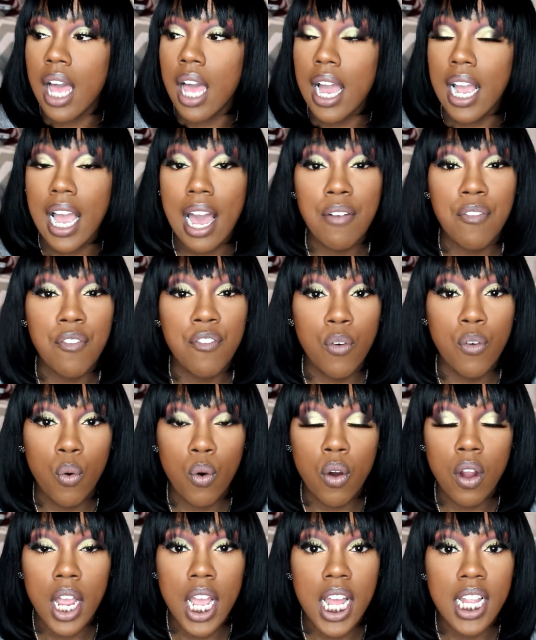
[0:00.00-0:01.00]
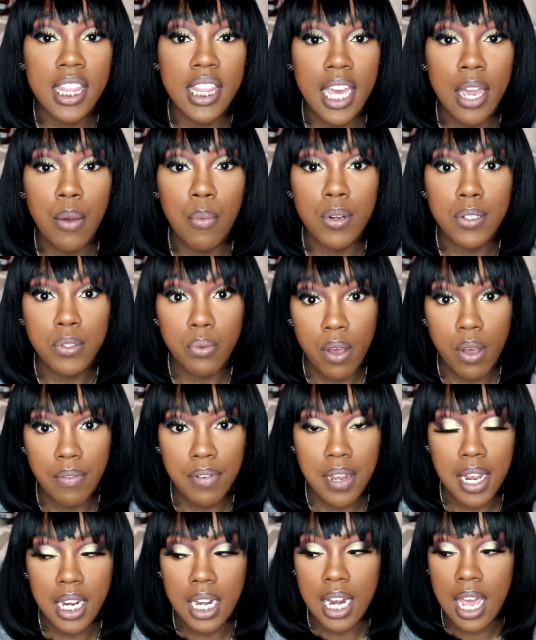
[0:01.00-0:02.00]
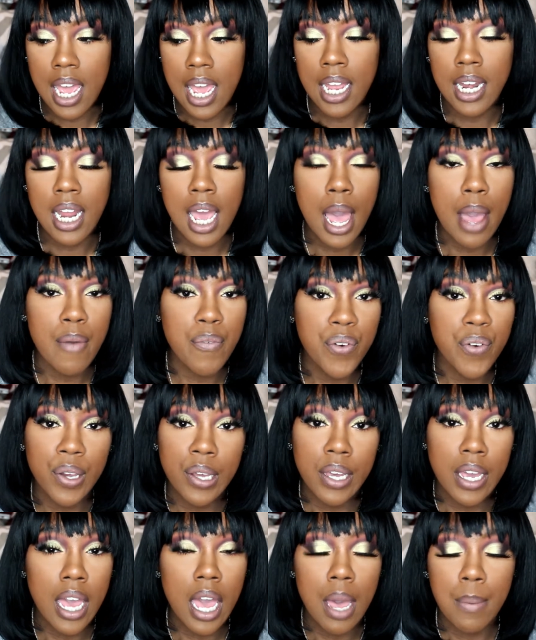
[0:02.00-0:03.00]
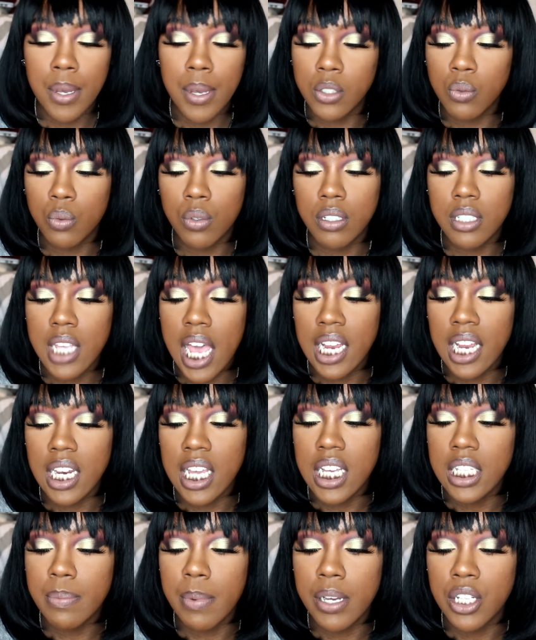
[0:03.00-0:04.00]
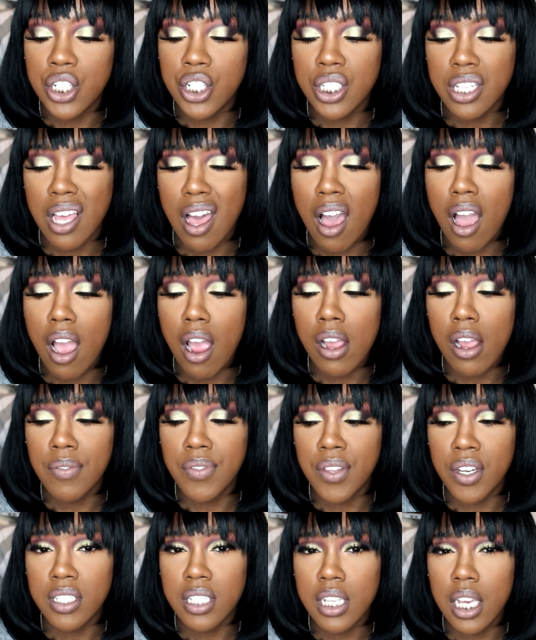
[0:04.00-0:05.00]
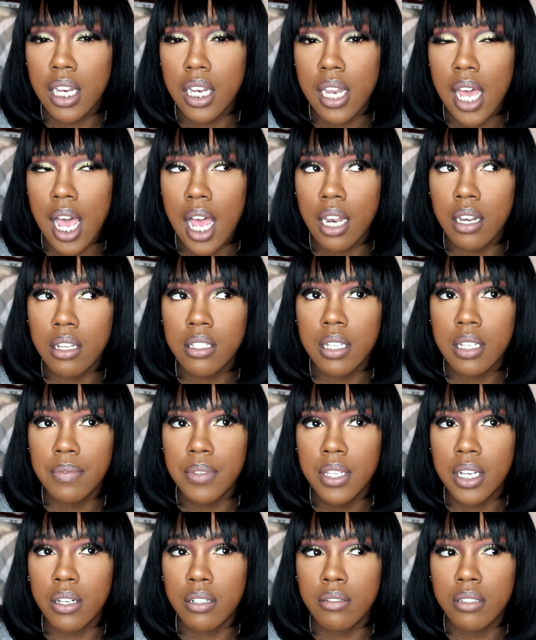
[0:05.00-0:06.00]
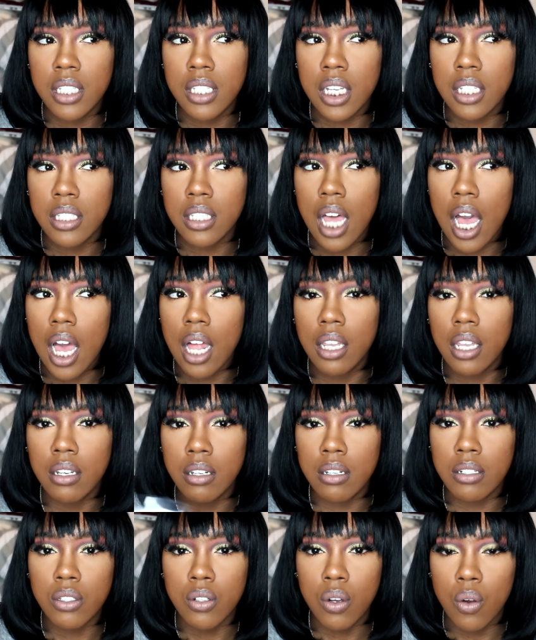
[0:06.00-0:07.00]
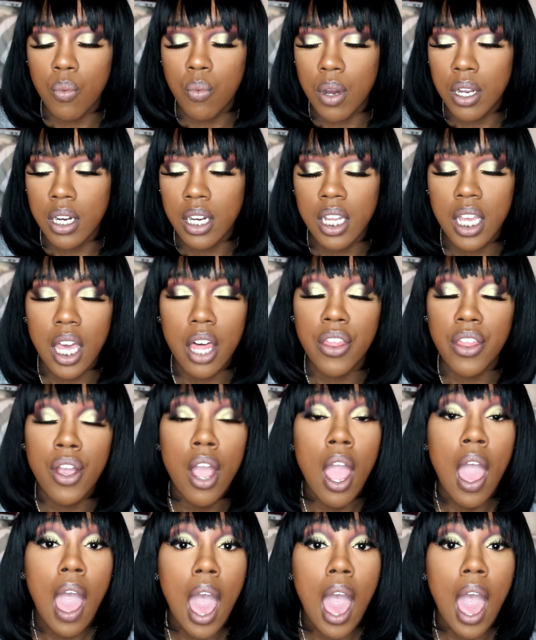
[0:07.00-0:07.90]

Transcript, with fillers: I got four and they were $12.99. I forget how much Real Technique sponges are, if they're $10, if they're $6 or one or the other.